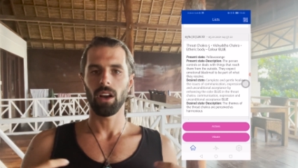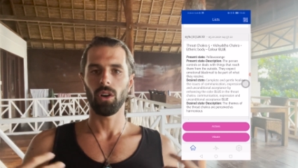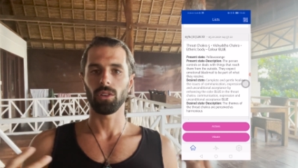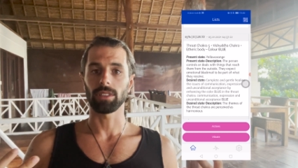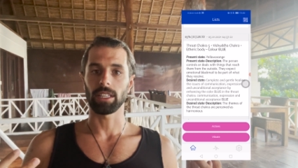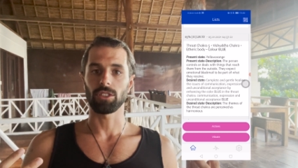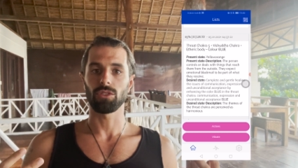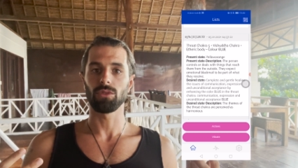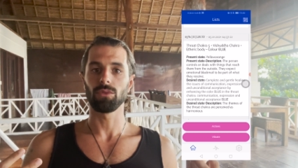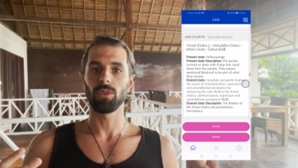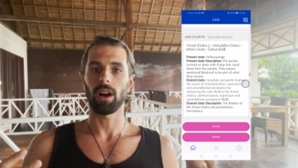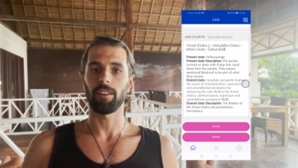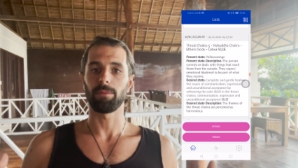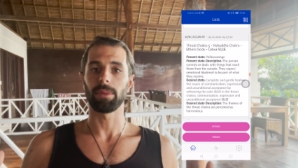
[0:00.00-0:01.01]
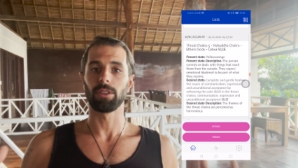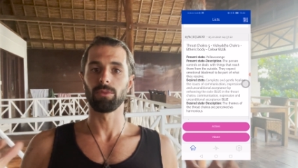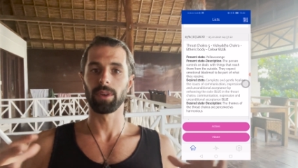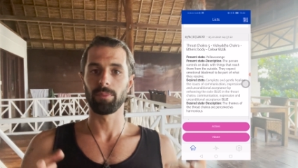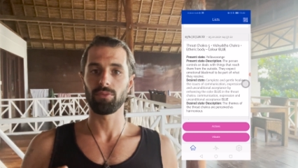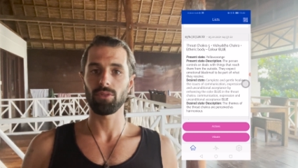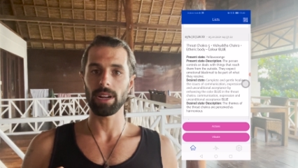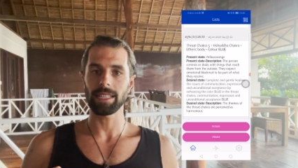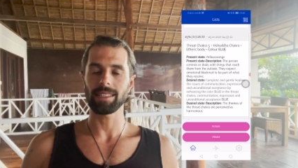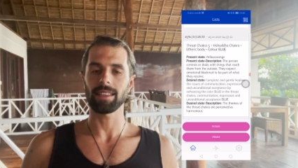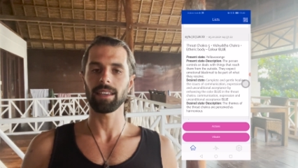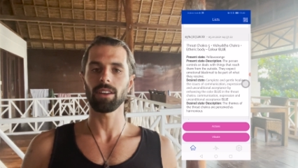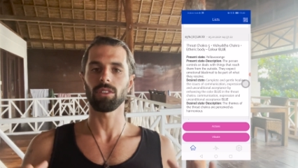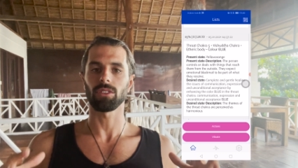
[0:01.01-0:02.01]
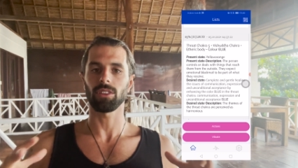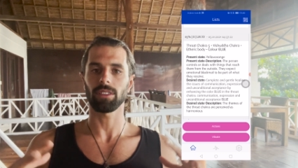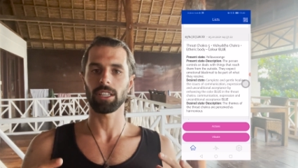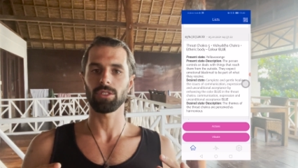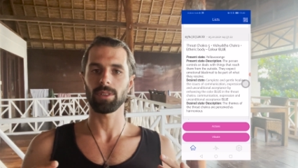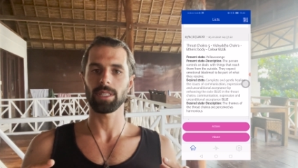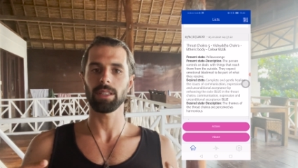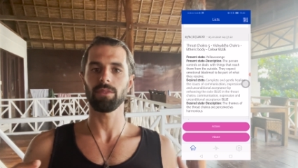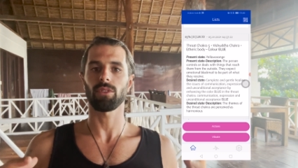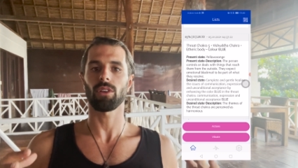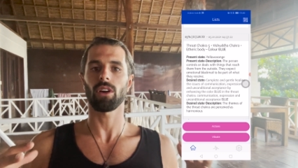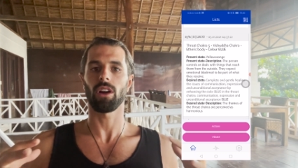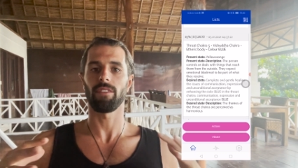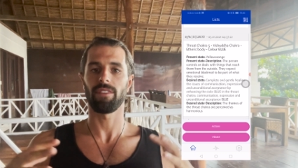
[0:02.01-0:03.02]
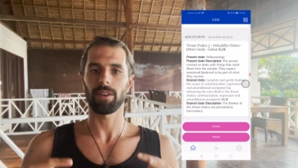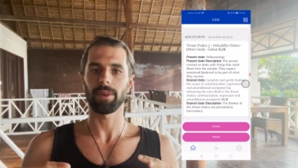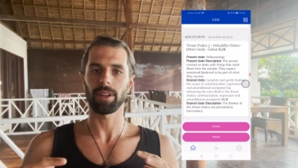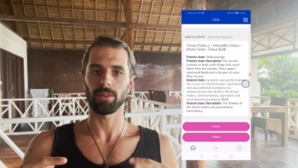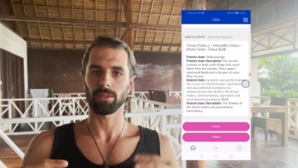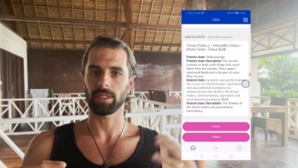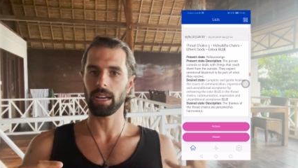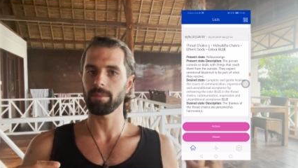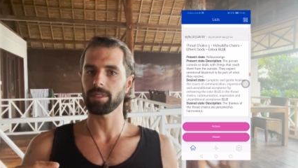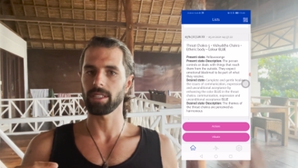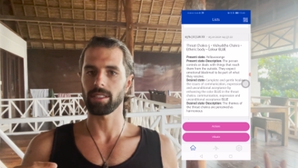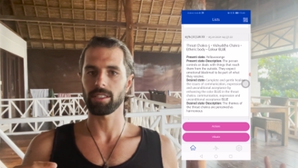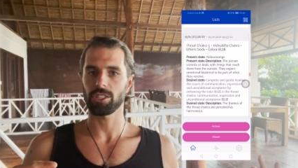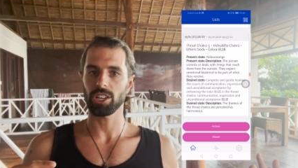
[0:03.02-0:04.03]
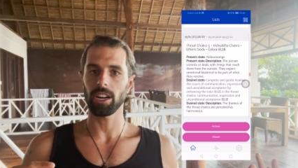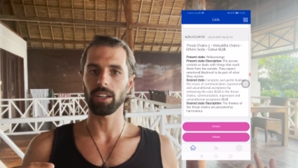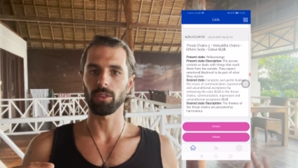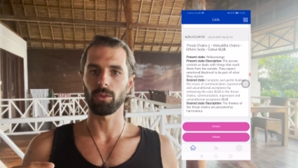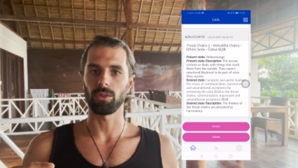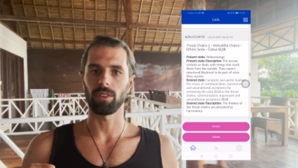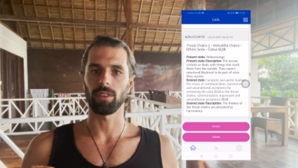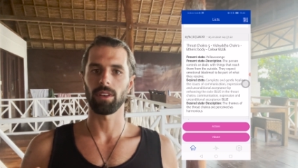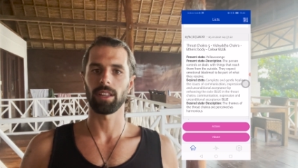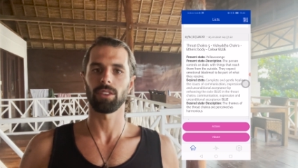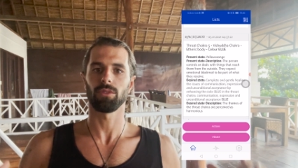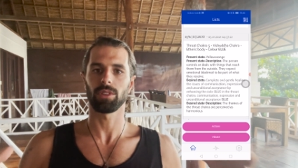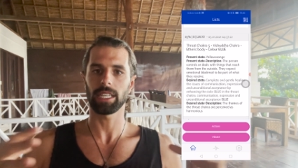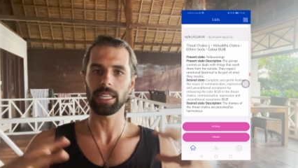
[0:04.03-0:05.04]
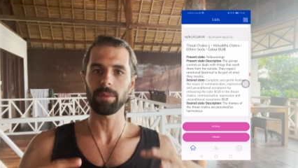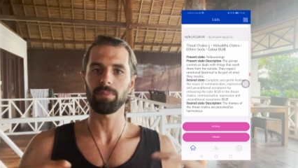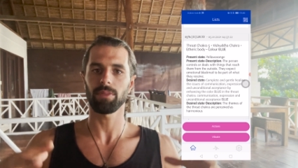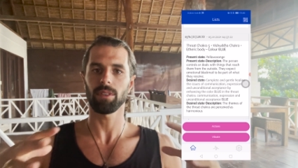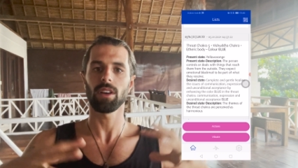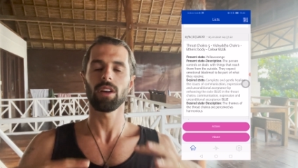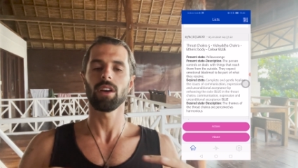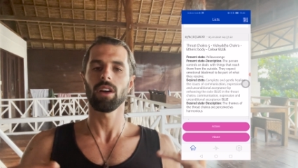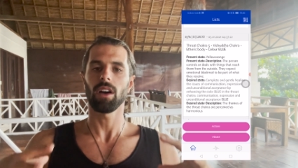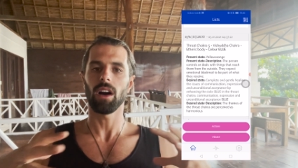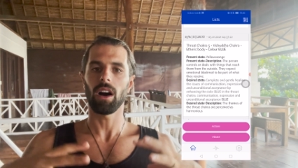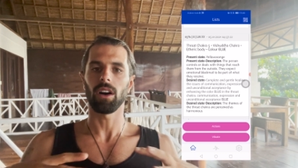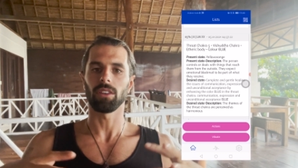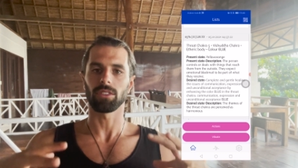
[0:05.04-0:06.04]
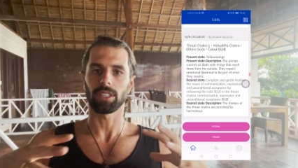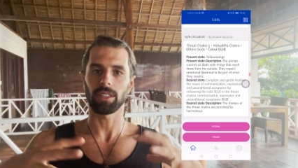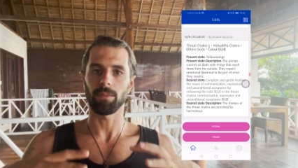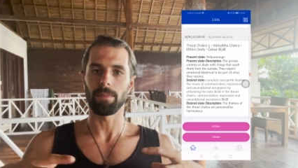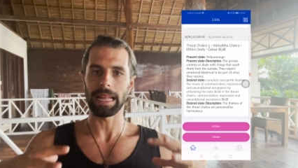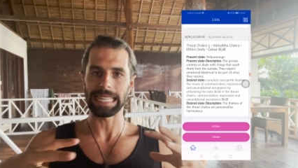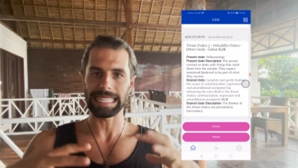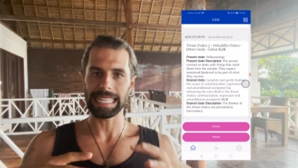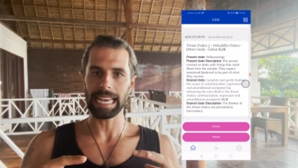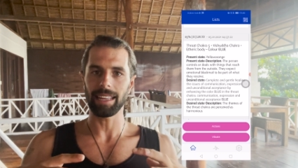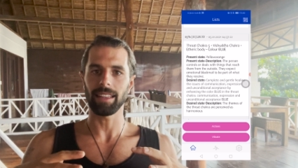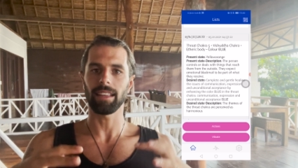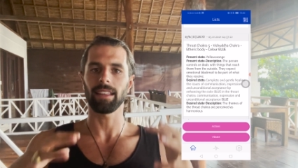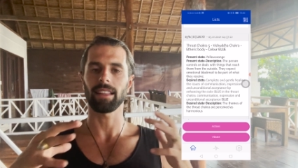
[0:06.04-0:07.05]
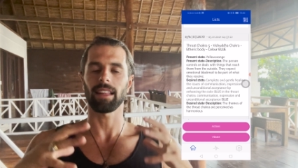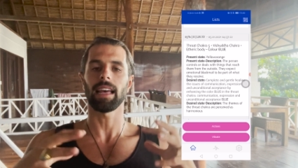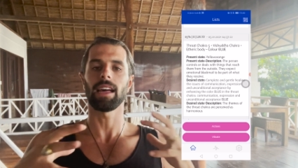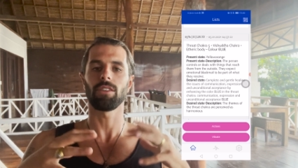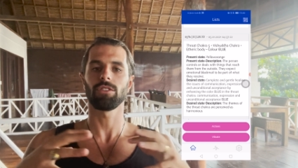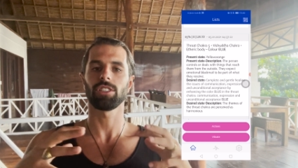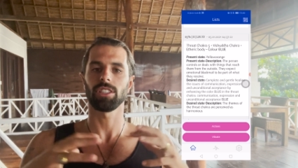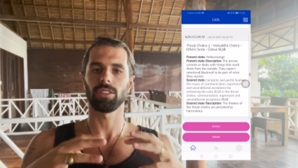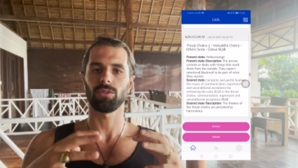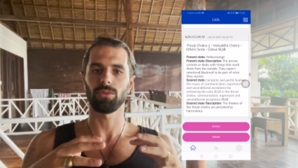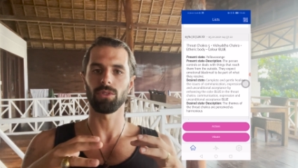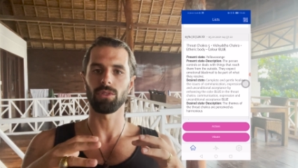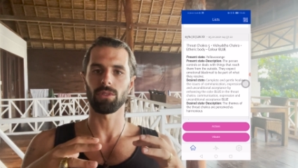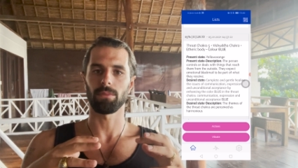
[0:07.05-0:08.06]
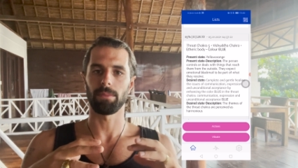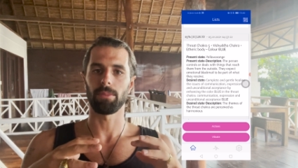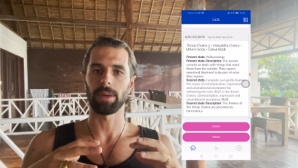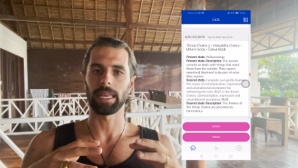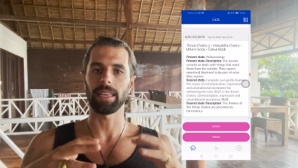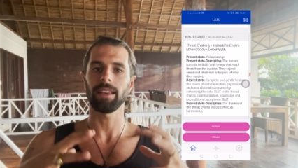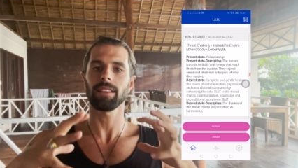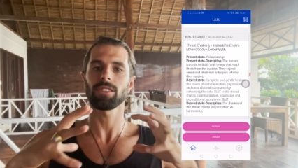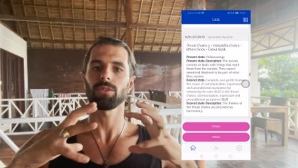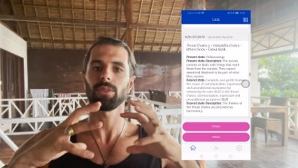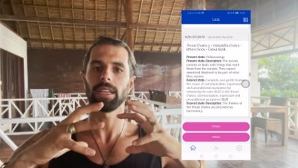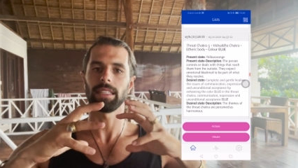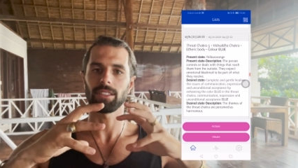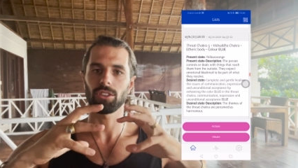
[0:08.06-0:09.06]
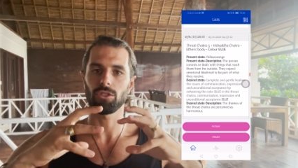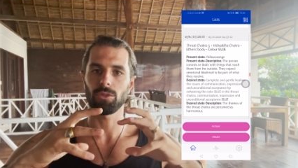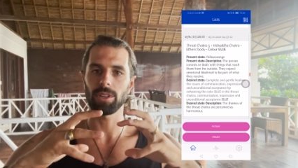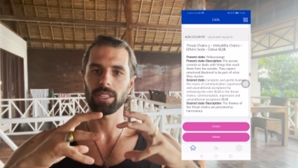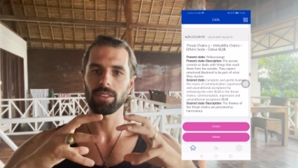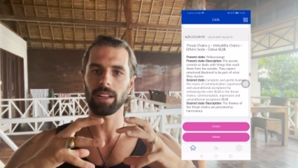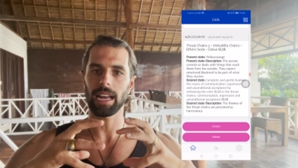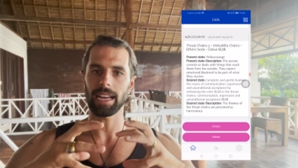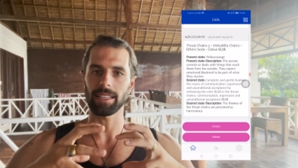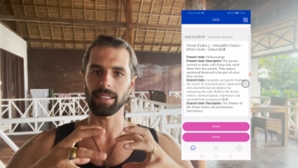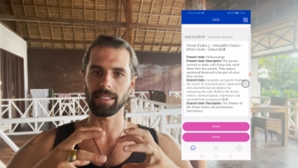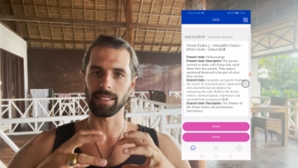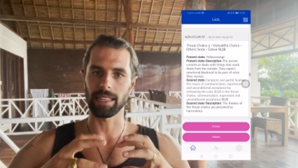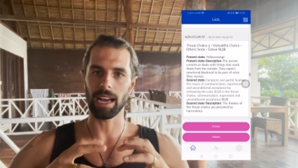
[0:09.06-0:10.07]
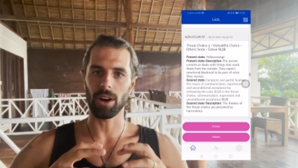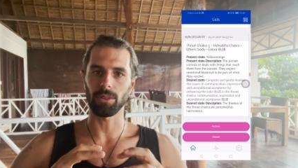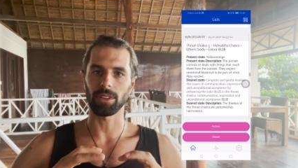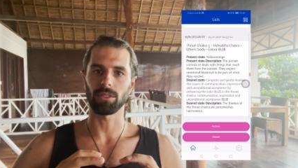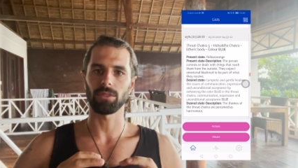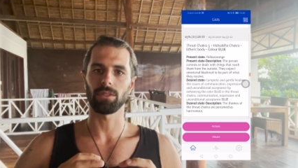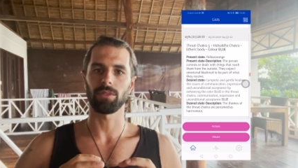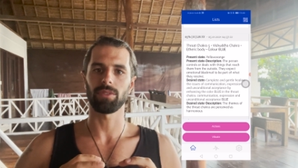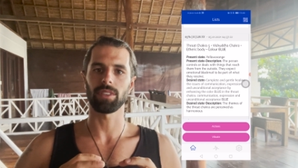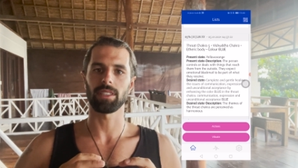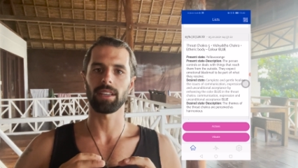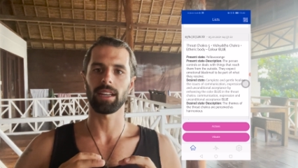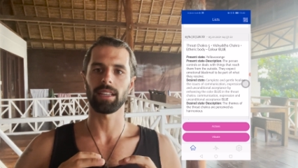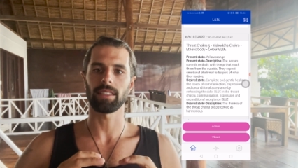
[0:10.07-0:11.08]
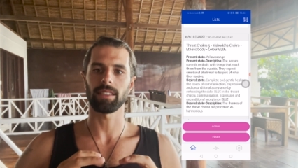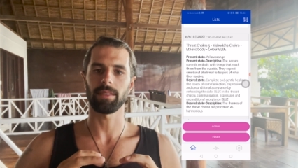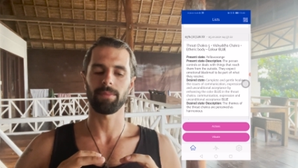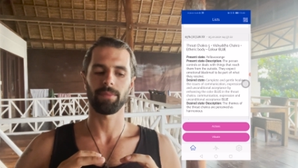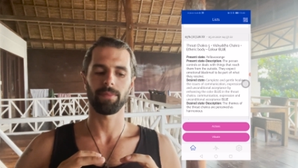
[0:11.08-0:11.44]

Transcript: or that you have been repressing or not addressing for a very long time since childhood, and you keep on maintaining that energy into your being, so it crystallizes down into the physicality.